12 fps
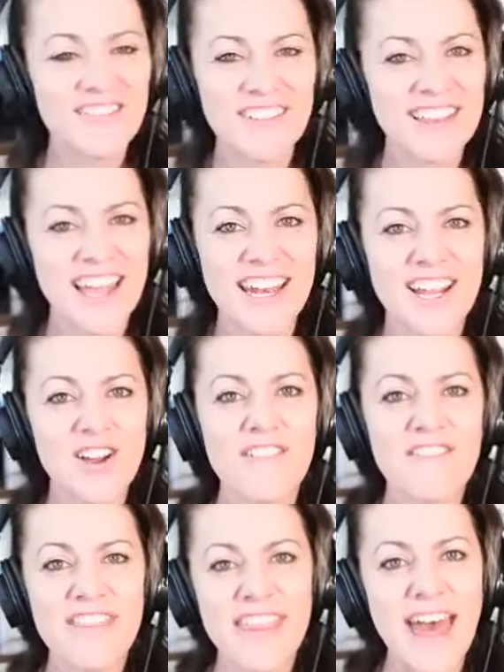even letting go
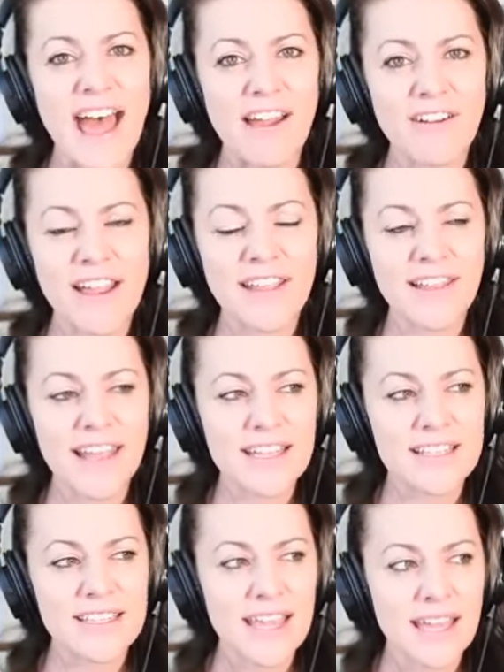of that, right? Like
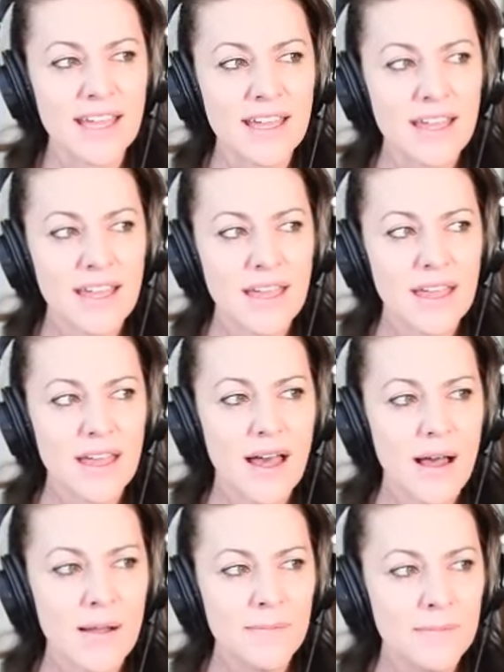it's like
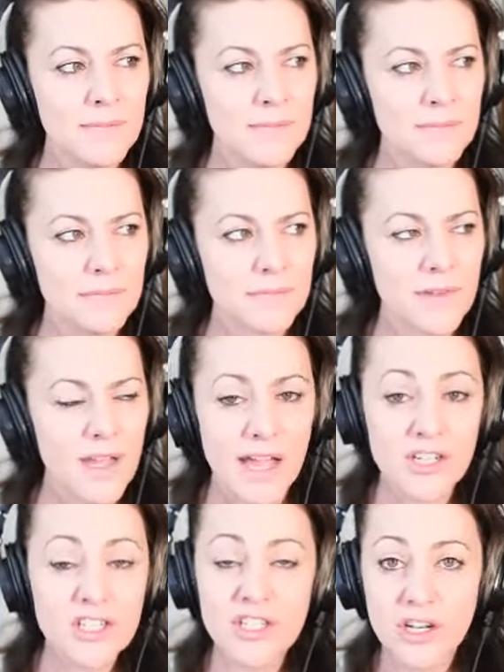um, I
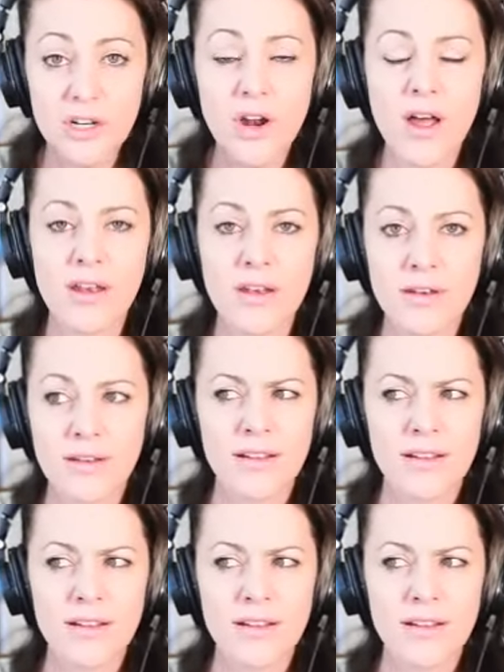just turn on